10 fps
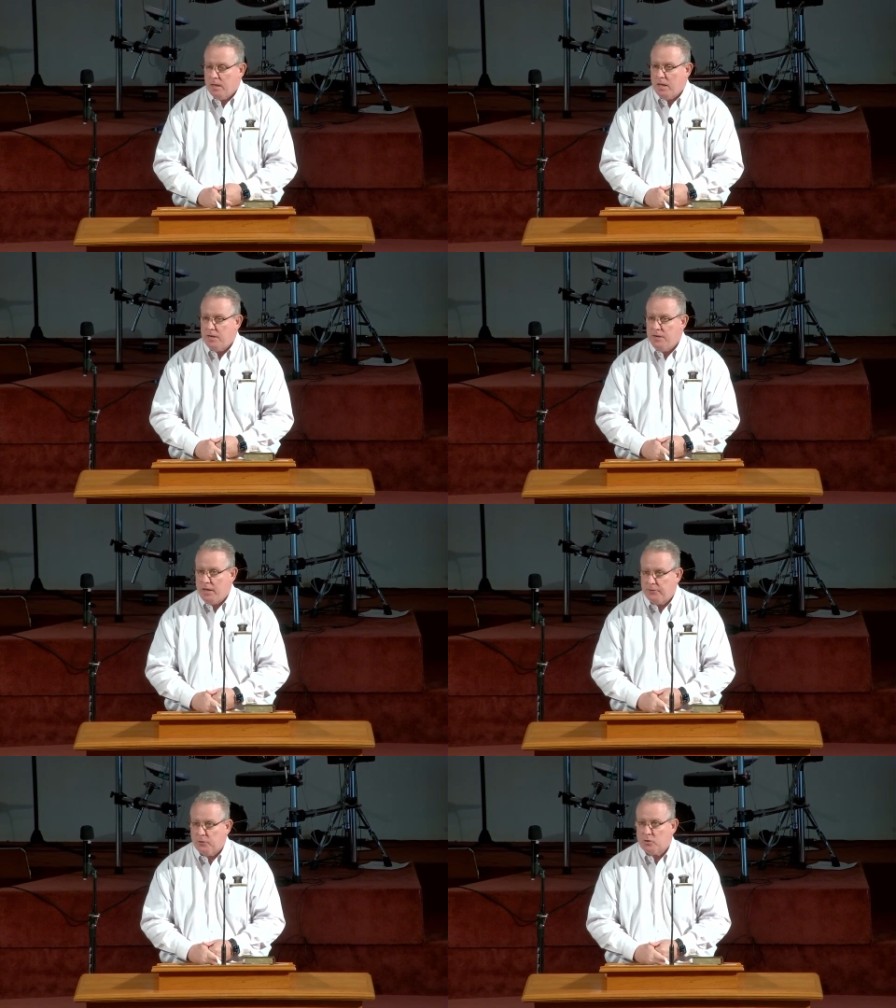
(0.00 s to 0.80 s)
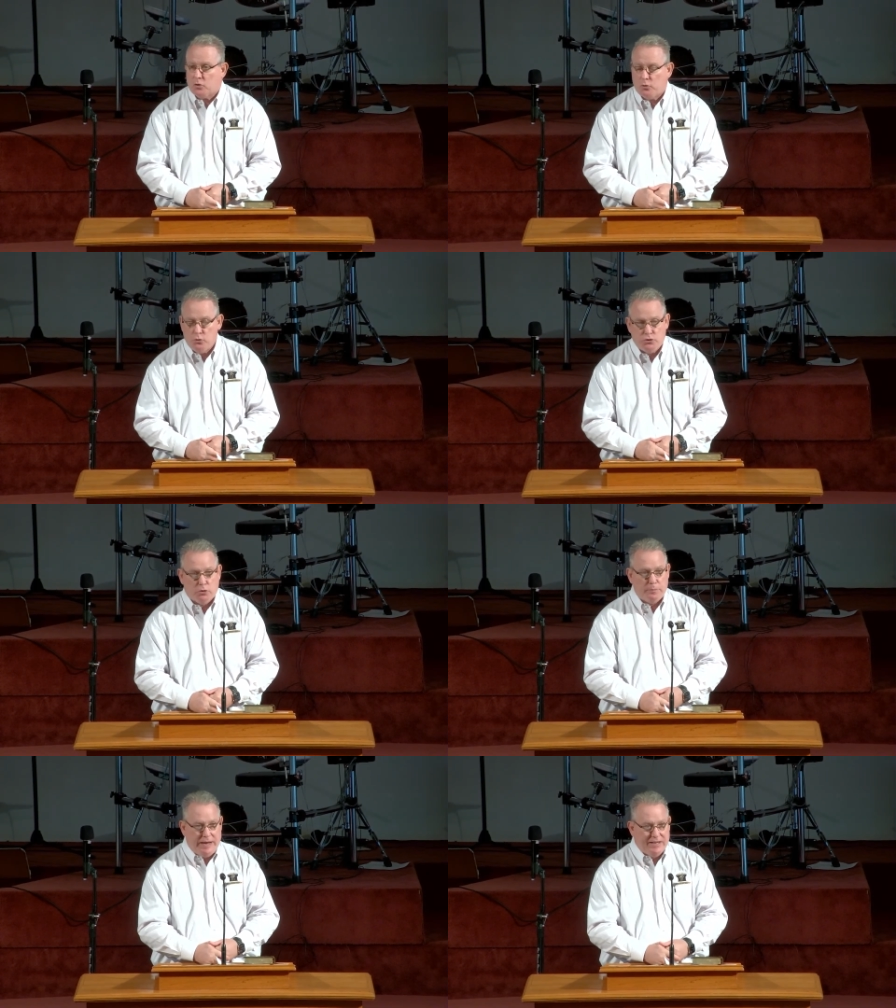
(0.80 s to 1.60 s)
another crucial
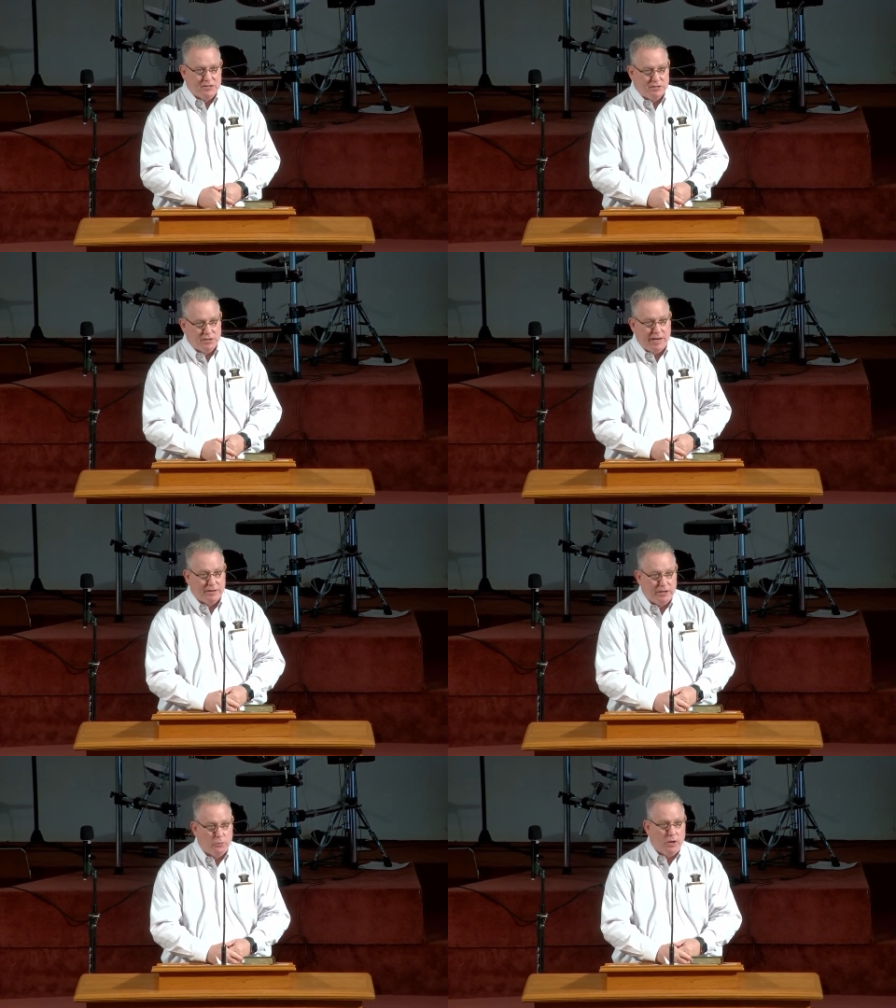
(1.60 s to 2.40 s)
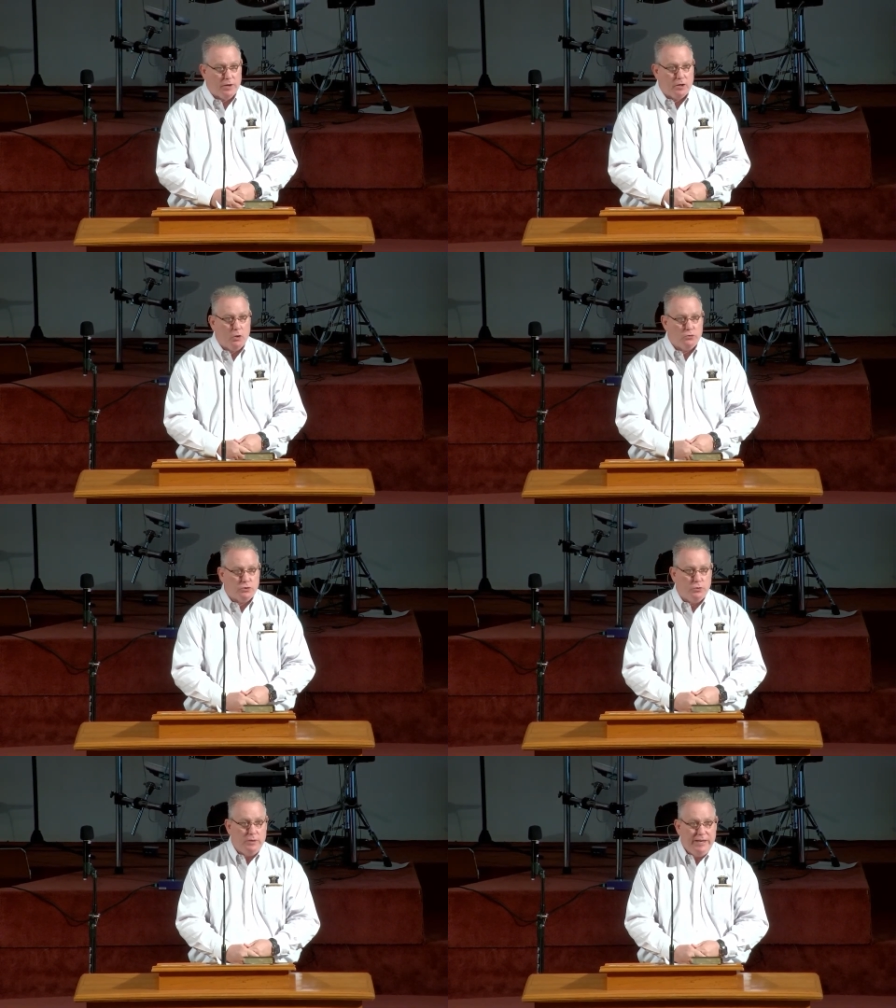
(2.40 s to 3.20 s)
passage that I think we ought to go
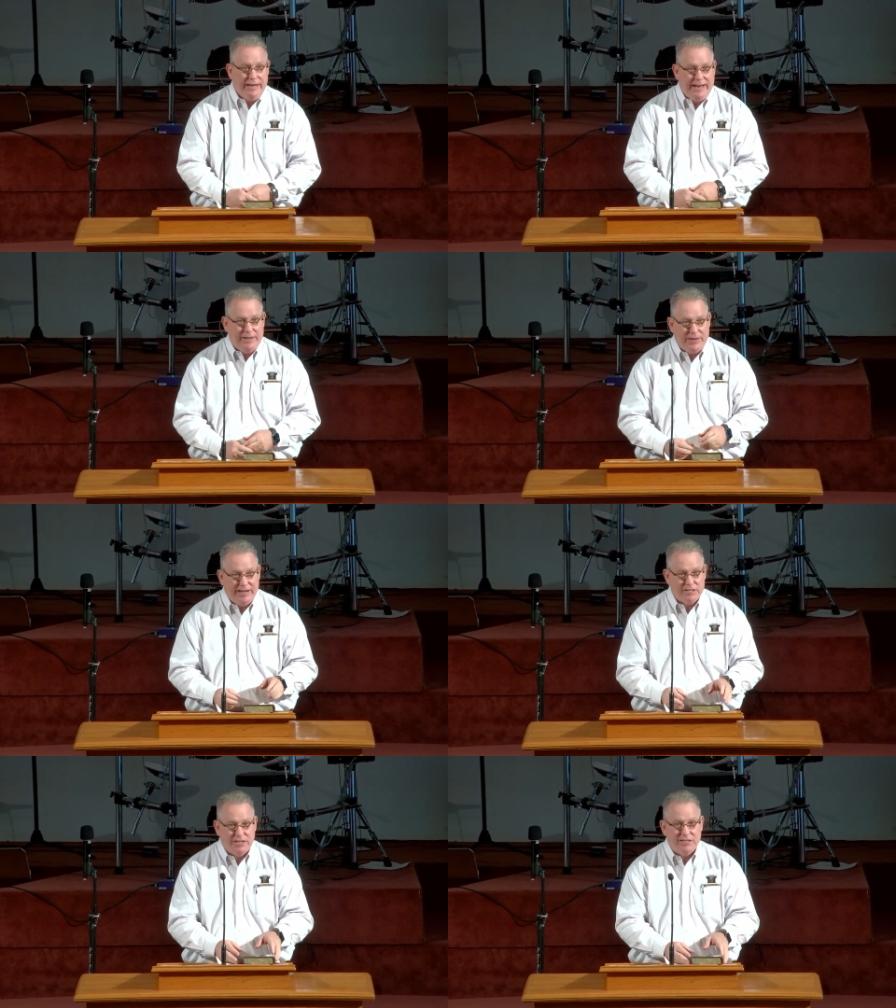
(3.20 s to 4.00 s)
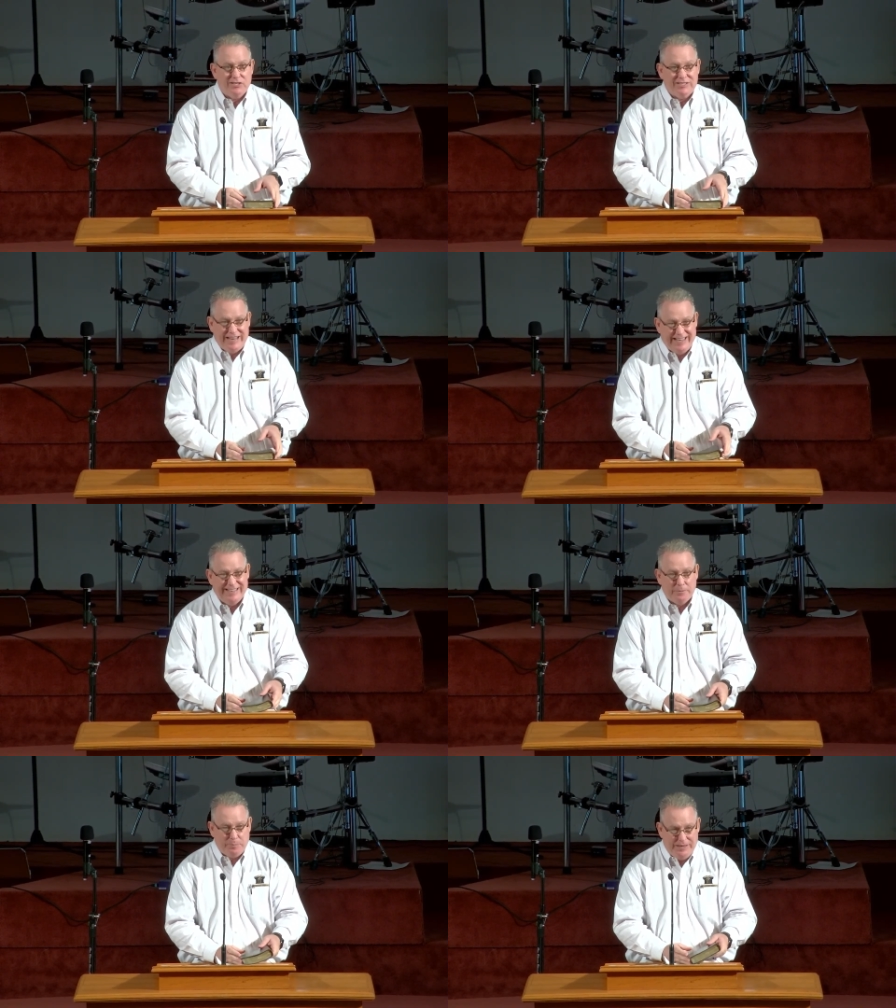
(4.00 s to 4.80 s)
to, and that is in 2
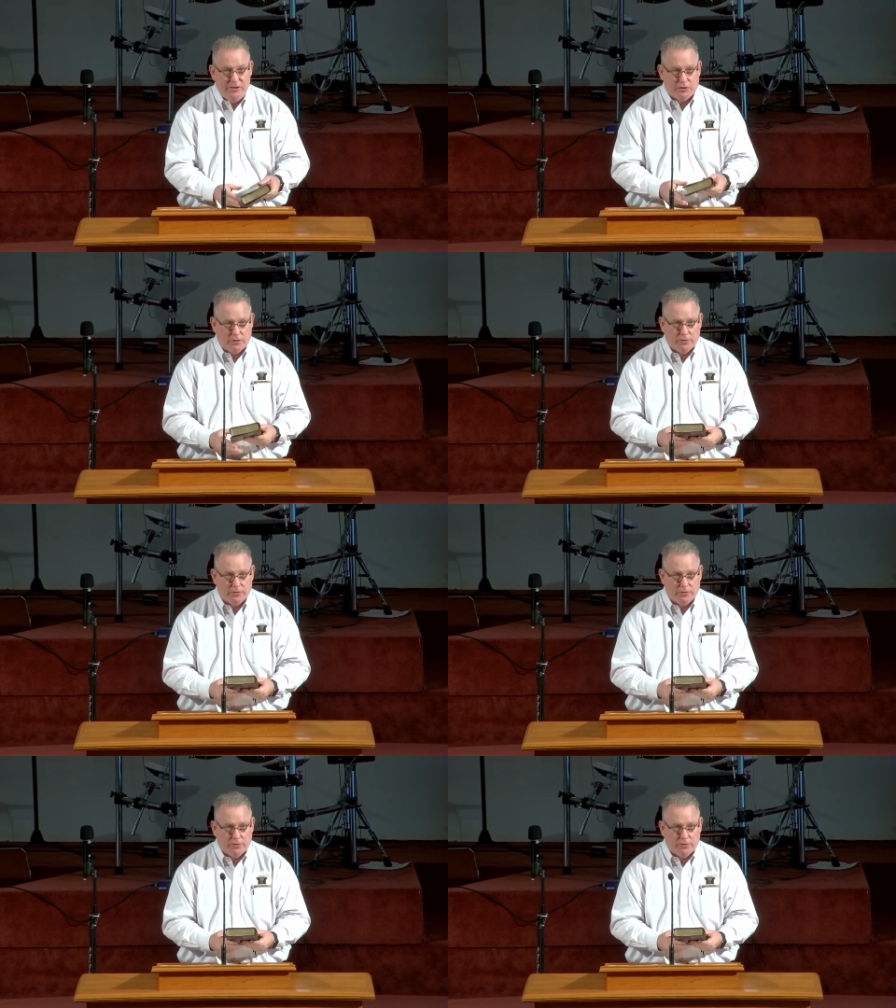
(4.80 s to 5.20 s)
Peter.